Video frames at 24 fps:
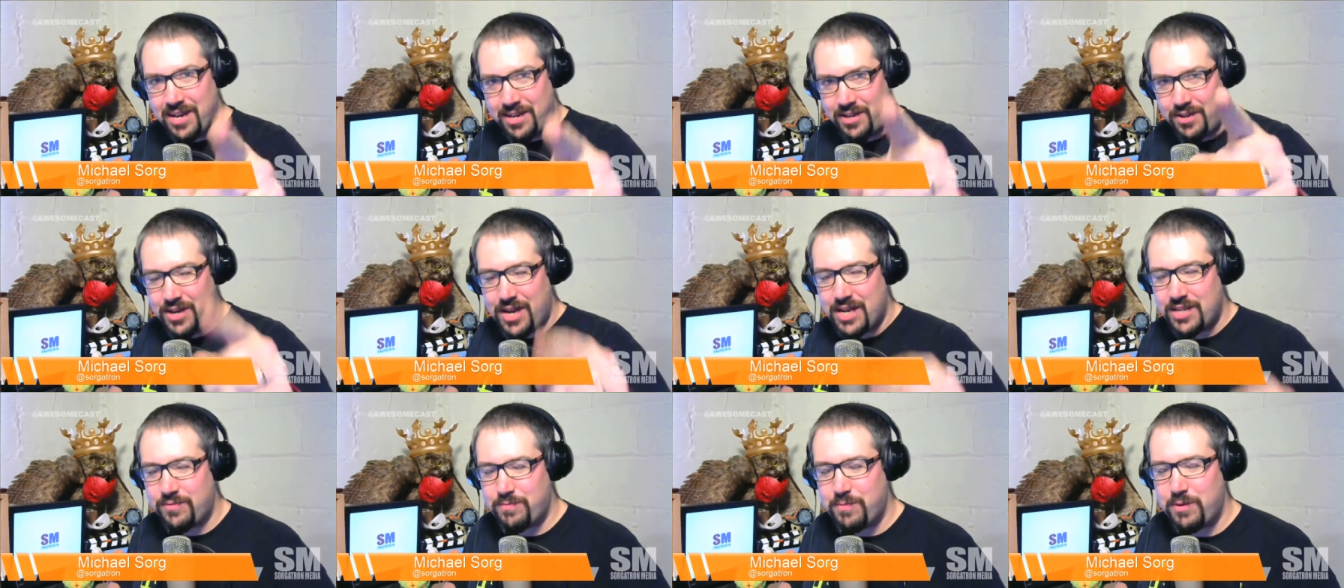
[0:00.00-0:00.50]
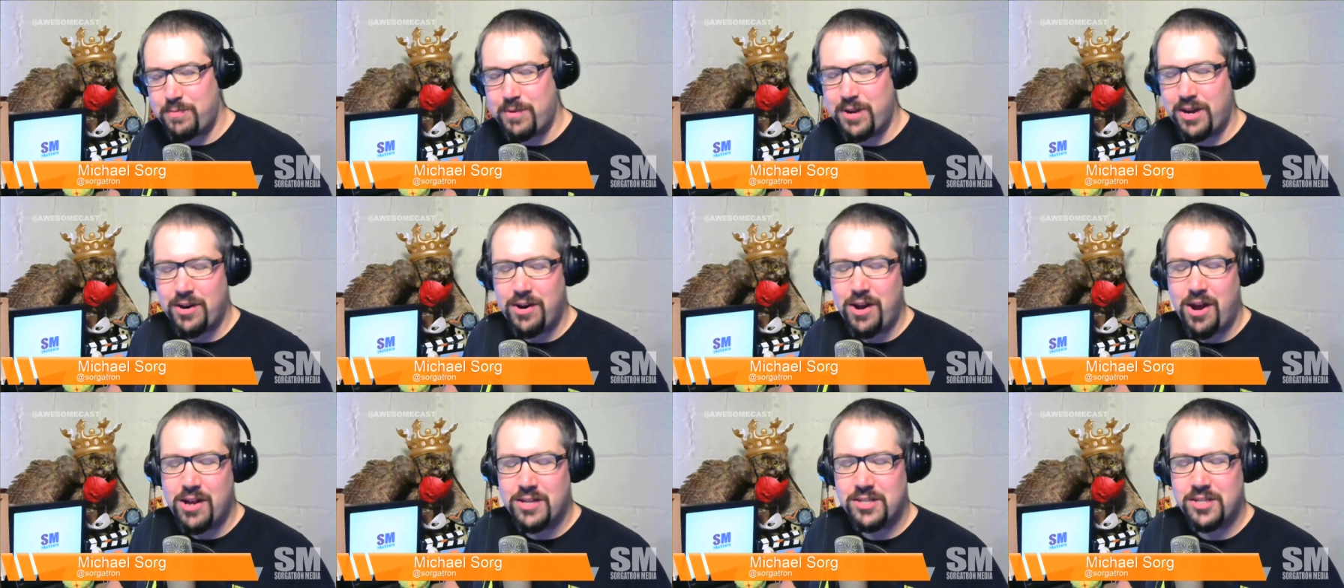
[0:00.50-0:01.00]
You guys have been my
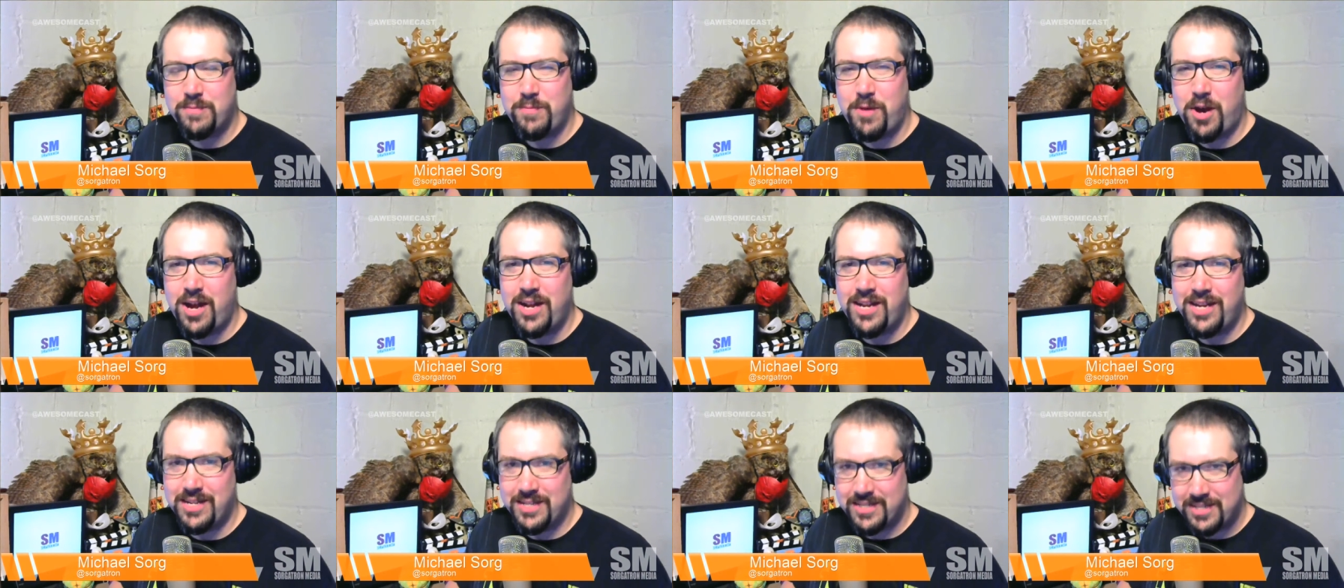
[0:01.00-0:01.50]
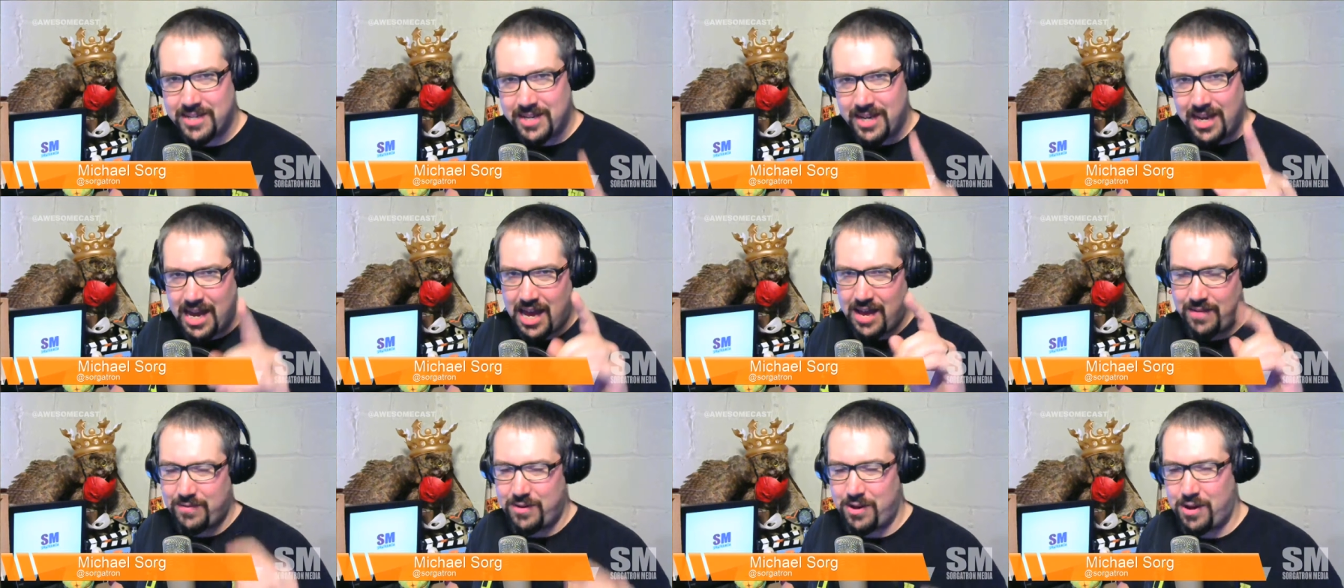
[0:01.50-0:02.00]
awesome audience.
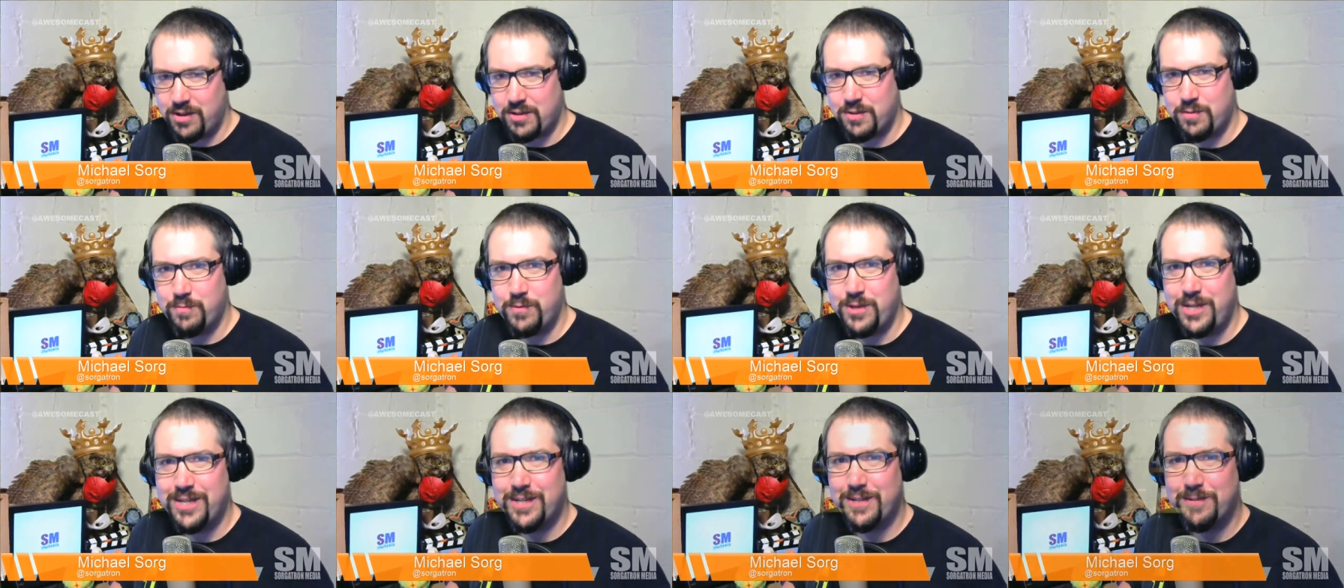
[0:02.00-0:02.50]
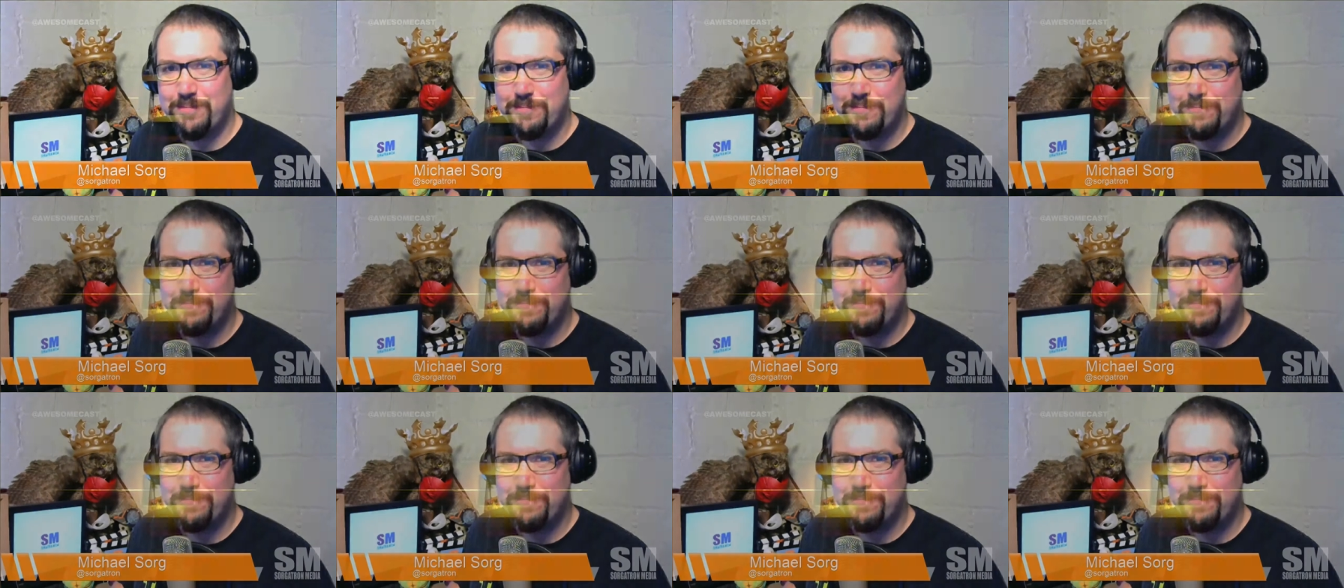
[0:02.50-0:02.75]
Have an awesome week.